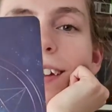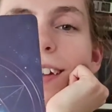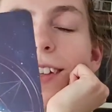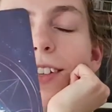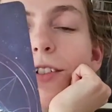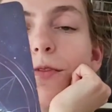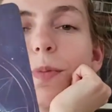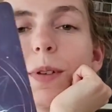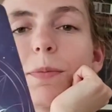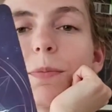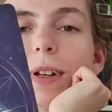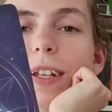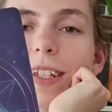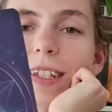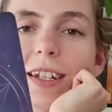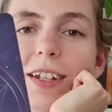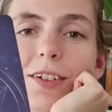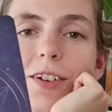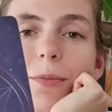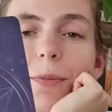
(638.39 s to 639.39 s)
You've been
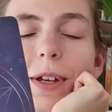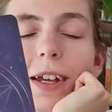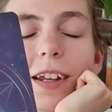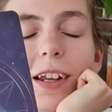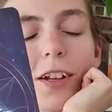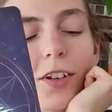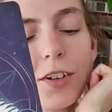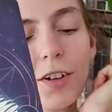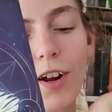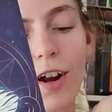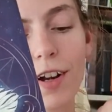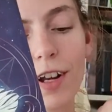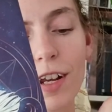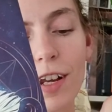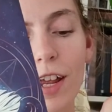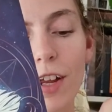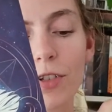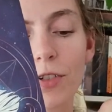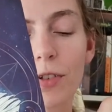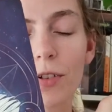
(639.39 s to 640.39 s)
busting your butt, and your
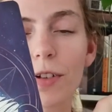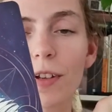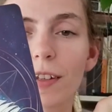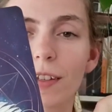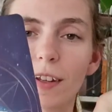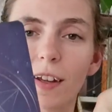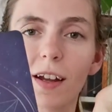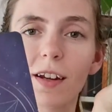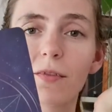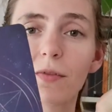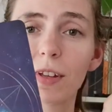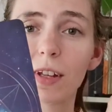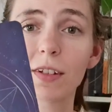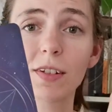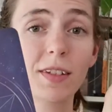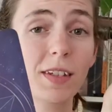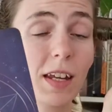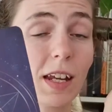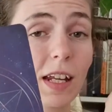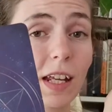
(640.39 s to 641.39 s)
Guardian Angel is kind of
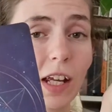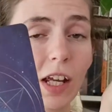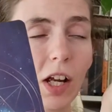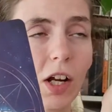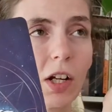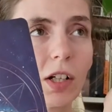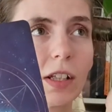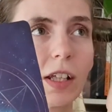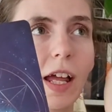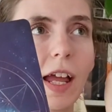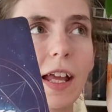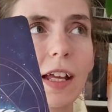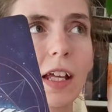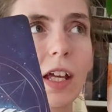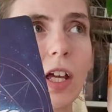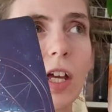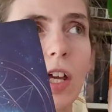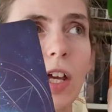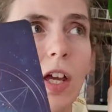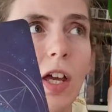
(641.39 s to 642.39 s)
sitting here
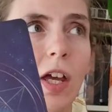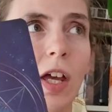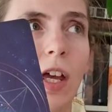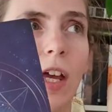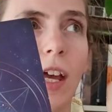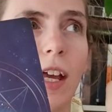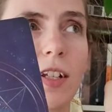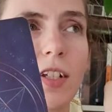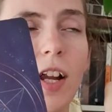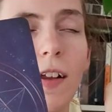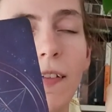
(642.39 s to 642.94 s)
like, it's